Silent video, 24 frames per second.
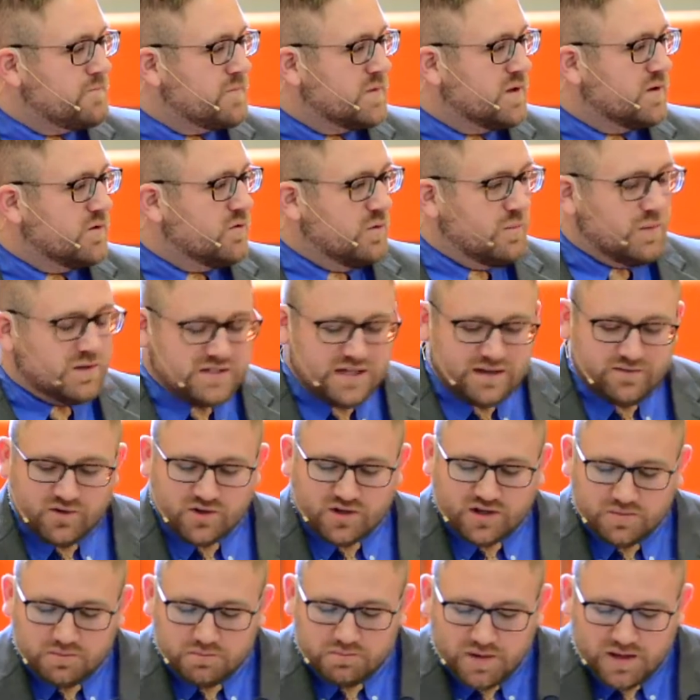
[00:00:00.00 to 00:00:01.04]
We must have a
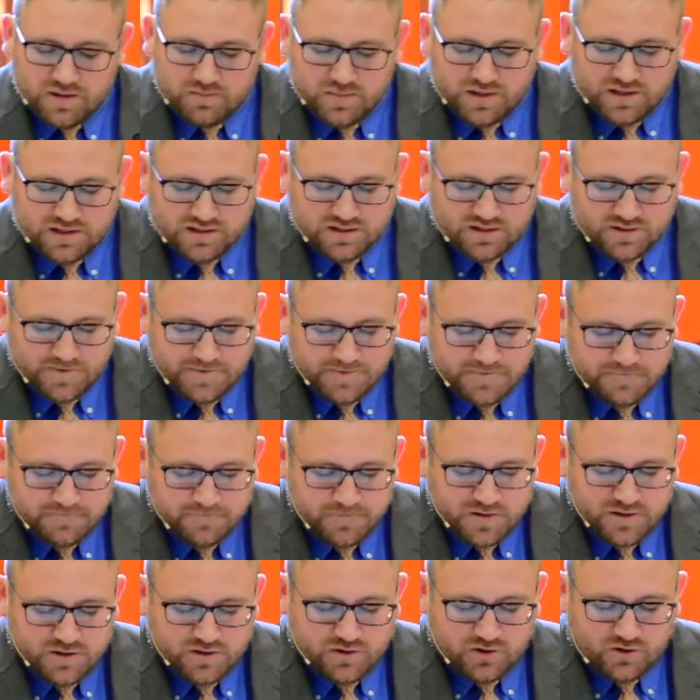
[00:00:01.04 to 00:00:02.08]
commitment
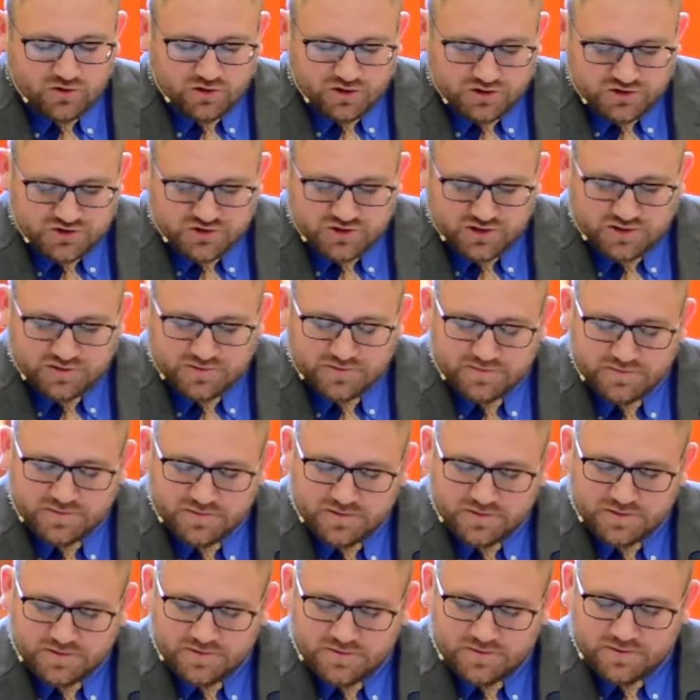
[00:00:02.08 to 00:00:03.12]
to Christian
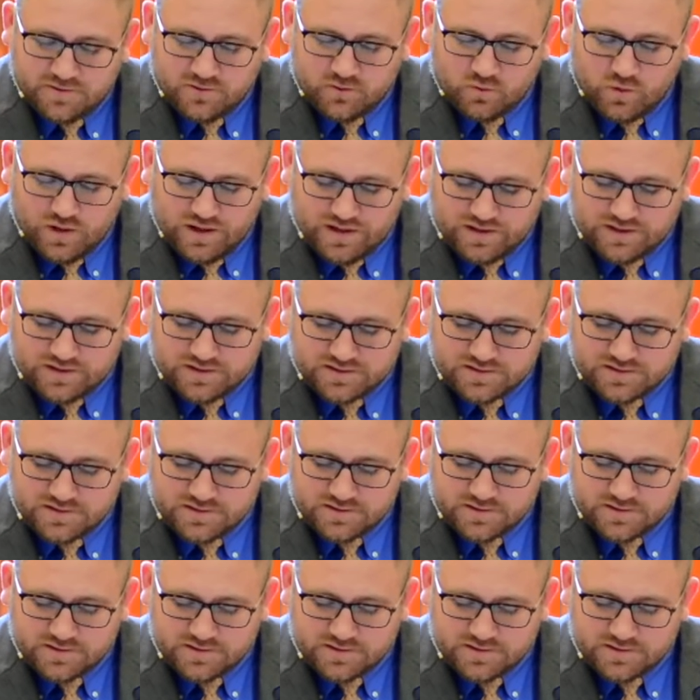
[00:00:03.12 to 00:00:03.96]
witness.